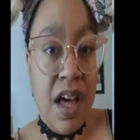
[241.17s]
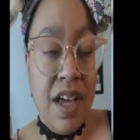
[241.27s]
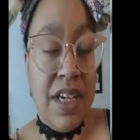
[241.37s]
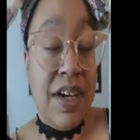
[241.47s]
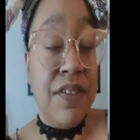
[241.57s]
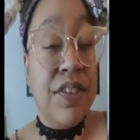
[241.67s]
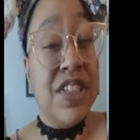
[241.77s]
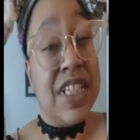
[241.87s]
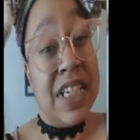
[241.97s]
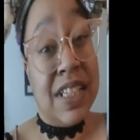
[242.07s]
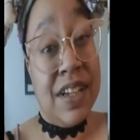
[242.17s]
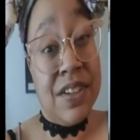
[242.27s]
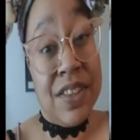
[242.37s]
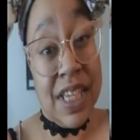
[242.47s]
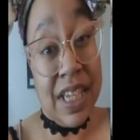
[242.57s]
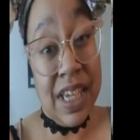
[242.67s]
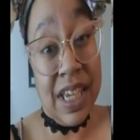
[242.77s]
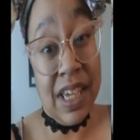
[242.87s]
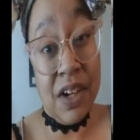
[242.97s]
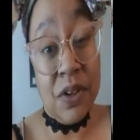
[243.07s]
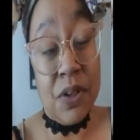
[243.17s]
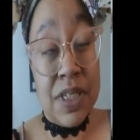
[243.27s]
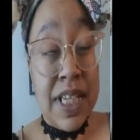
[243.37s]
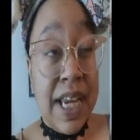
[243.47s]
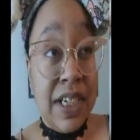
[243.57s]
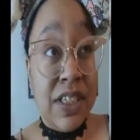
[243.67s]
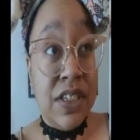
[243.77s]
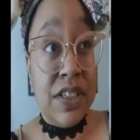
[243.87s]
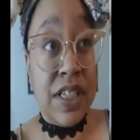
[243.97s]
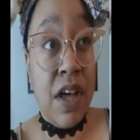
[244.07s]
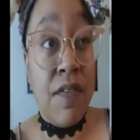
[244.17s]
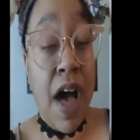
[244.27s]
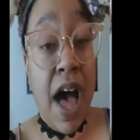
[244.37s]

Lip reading: Now, if you're sitting there thinking or saying to yourself,